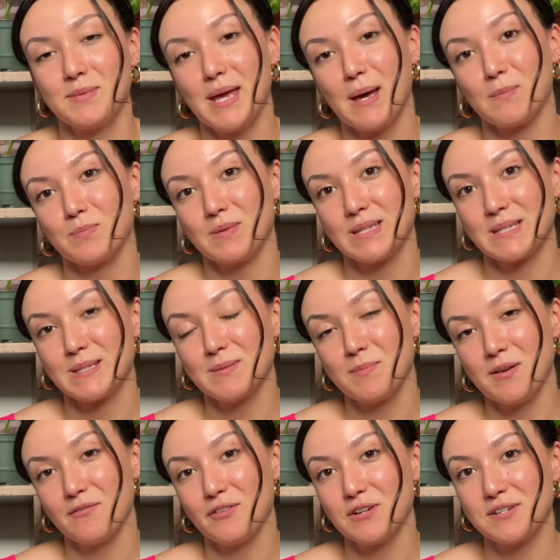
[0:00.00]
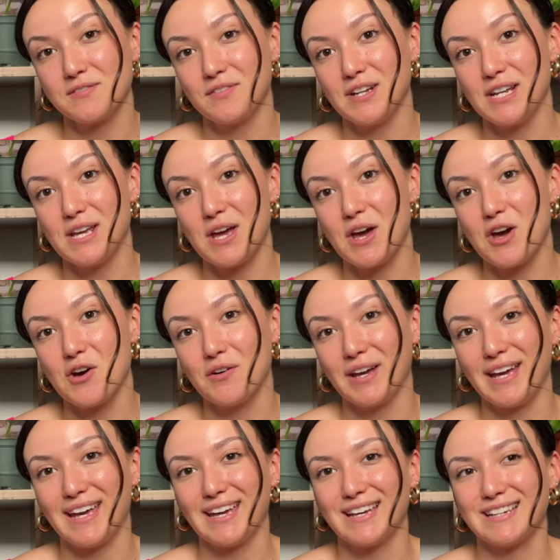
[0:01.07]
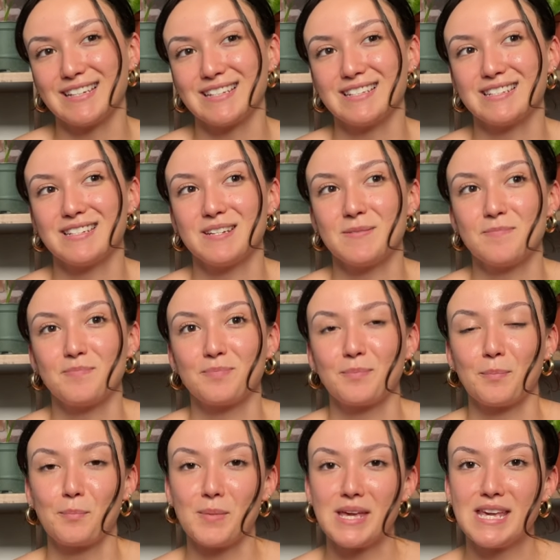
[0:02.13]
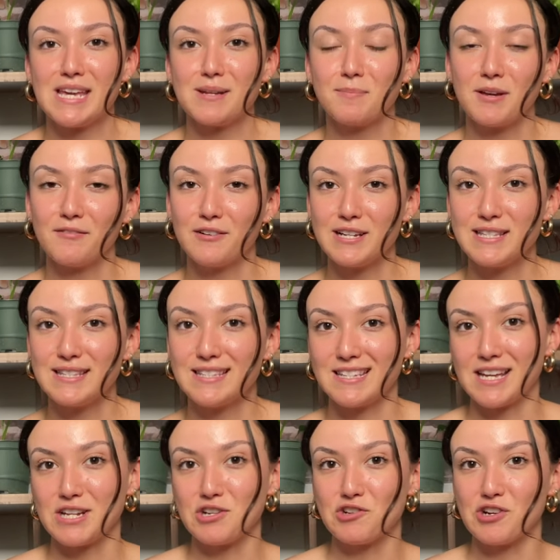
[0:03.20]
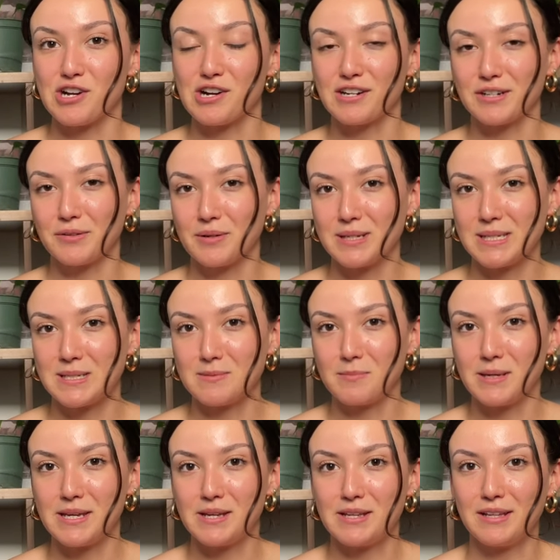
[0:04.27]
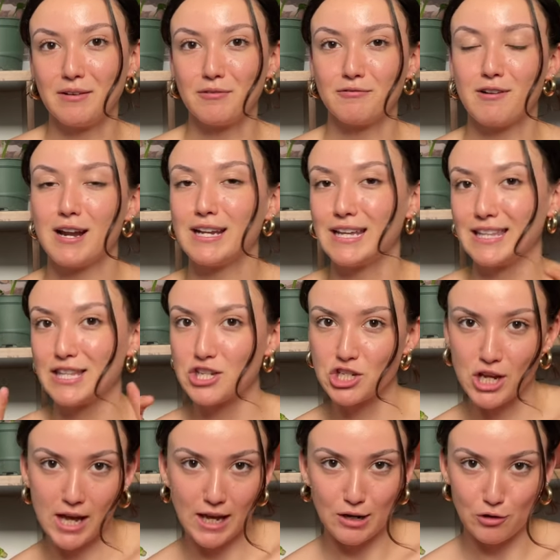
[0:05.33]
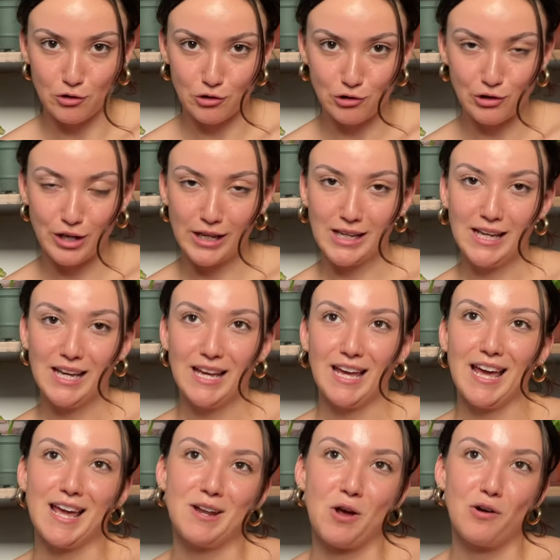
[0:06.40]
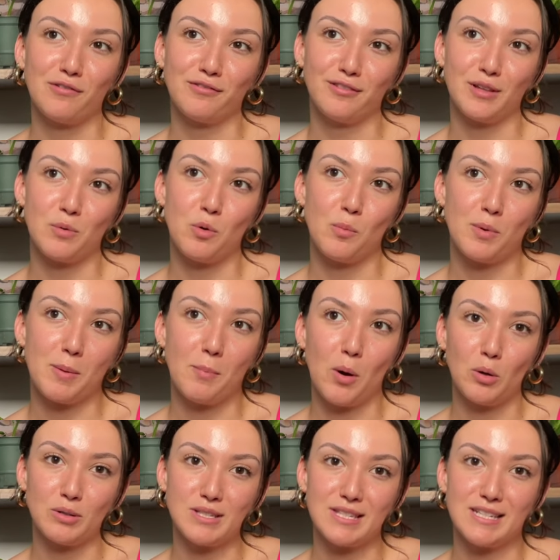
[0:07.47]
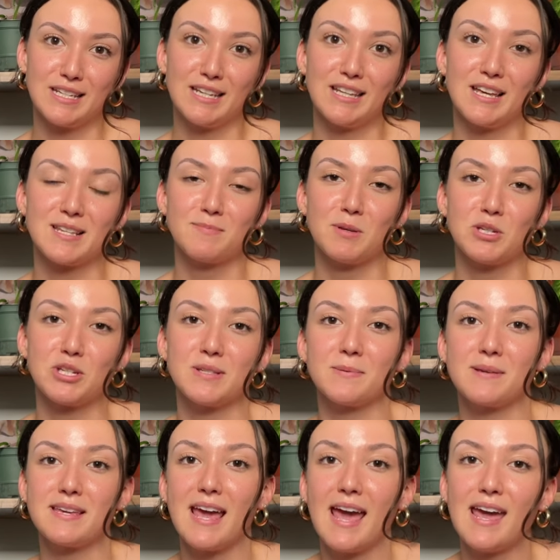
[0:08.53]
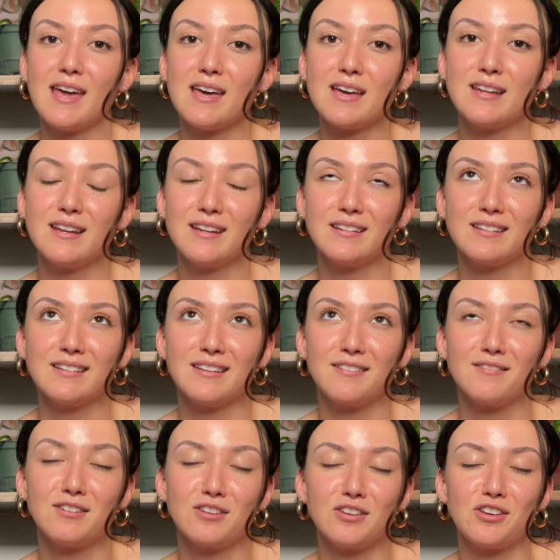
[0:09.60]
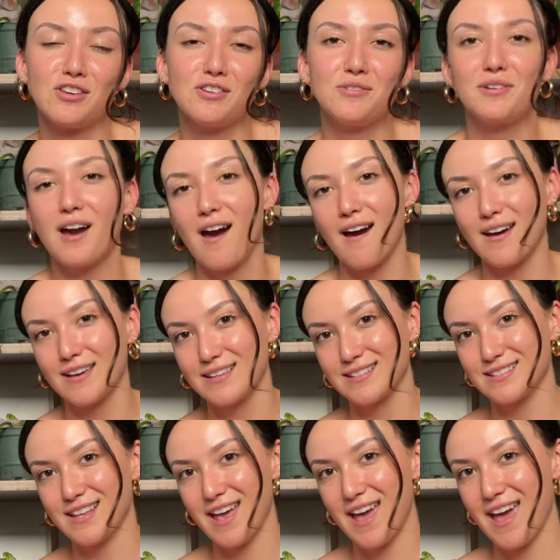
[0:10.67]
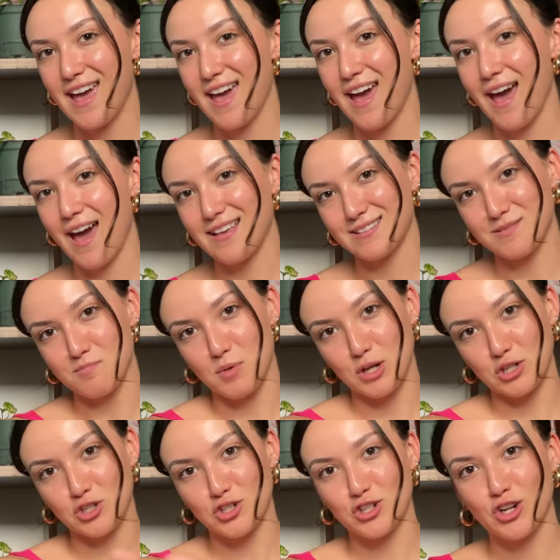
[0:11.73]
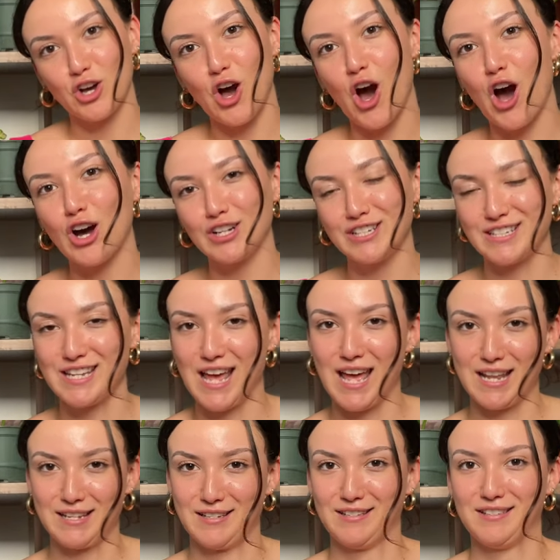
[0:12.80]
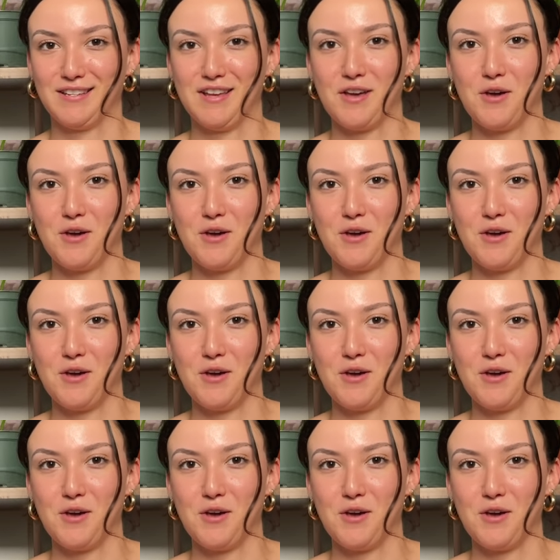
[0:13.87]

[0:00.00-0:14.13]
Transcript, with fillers: yeah, this is my first video and me and my friend Sandra are going to be running the channel and hopefully we'll be posting as much as we can and giving you guys as much content